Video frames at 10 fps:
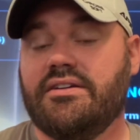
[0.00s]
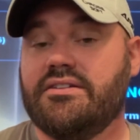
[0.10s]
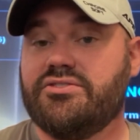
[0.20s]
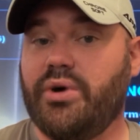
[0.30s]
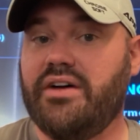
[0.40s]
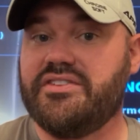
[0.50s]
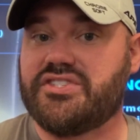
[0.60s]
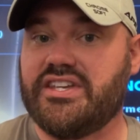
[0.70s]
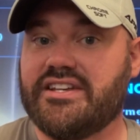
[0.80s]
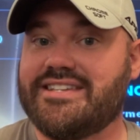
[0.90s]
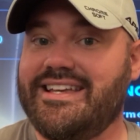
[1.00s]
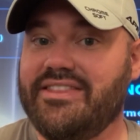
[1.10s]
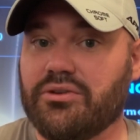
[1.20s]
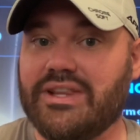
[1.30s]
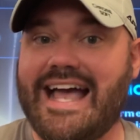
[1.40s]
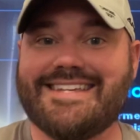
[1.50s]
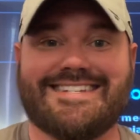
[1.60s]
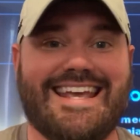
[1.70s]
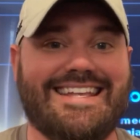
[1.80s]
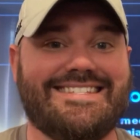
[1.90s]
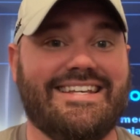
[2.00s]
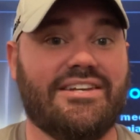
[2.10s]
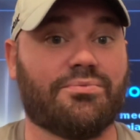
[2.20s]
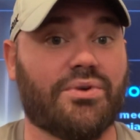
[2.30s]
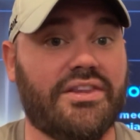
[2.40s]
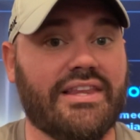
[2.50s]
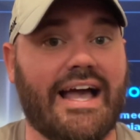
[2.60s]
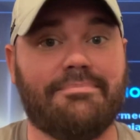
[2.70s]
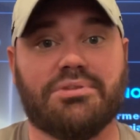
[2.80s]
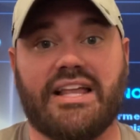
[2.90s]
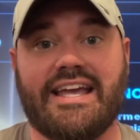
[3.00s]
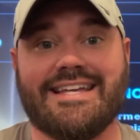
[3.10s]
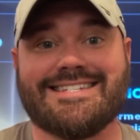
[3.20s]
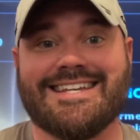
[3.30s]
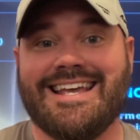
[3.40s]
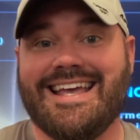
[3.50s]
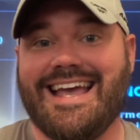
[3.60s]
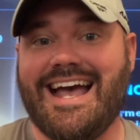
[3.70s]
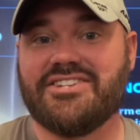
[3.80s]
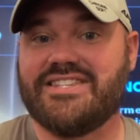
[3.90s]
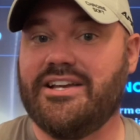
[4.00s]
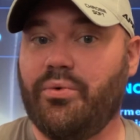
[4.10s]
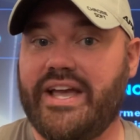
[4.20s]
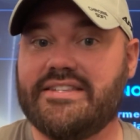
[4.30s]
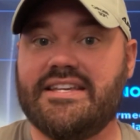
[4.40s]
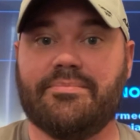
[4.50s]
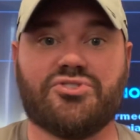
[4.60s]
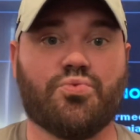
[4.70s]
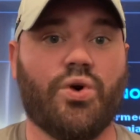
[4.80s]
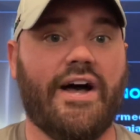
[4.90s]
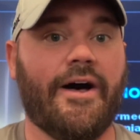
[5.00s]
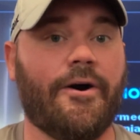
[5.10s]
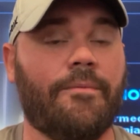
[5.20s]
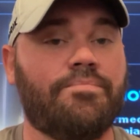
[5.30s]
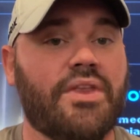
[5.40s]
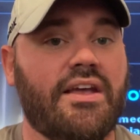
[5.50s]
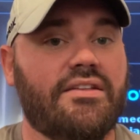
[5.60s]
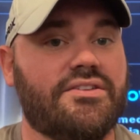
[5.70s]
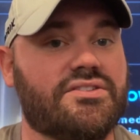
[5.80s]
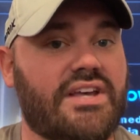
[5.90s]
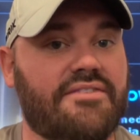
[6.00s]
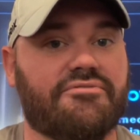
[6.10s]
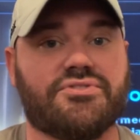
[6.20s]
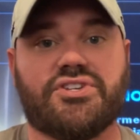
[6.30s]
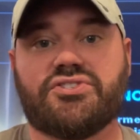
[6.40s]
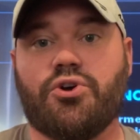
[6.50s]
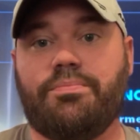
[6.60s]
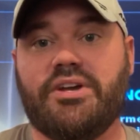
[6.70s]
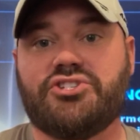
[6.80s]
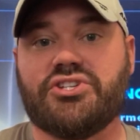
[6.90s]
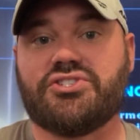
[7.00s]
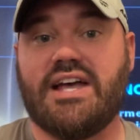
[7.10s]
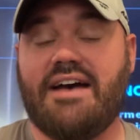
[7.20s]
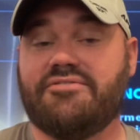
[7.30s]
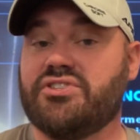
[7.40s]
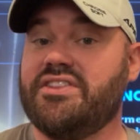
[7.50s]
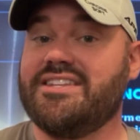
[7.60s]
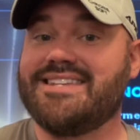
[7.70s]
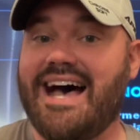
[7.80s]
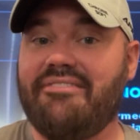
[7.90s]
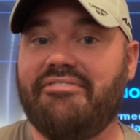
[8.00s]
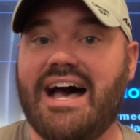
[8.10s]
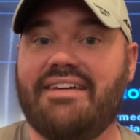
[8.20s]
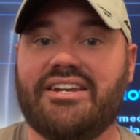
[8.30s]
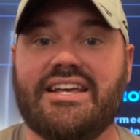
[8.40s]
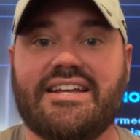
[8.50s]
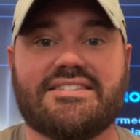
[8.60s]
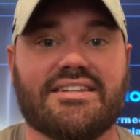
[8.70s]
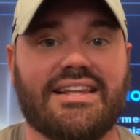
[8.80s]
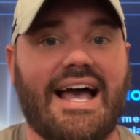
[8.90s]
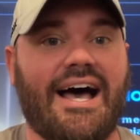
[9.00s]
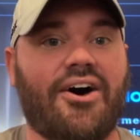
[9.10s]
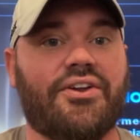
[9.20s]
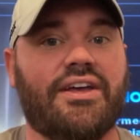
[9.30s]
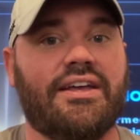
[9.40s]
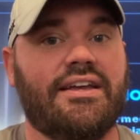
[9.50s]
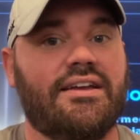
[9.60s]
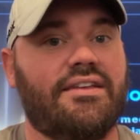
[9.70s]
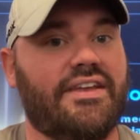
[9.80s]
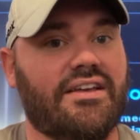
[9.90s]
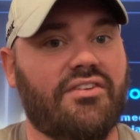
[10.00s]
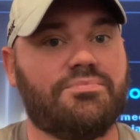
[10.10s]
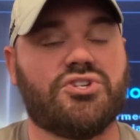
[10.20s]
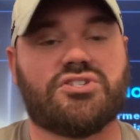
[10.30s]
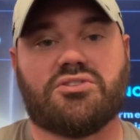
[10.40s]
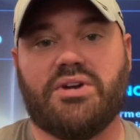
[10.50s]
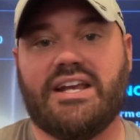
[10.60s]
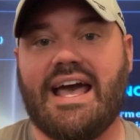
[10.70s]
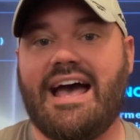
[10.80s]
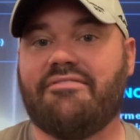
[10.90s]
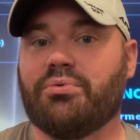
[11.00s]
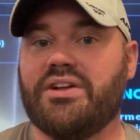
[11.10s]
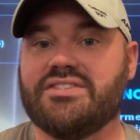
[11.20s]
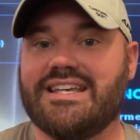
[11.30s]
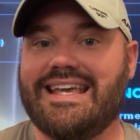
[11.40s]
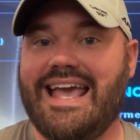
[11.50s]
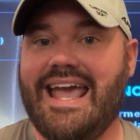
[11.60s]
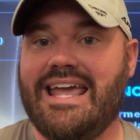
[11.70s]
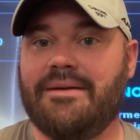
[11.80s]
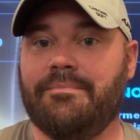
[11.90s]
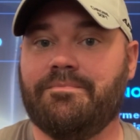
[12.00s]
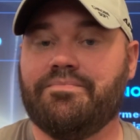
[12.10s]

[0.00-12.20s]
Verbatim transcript: 12 and 6 in their last 18 run line plays as the away team as well. The San Francisco pitching staff is in the top five in hits allowed, and they give up just three and a half runs a game.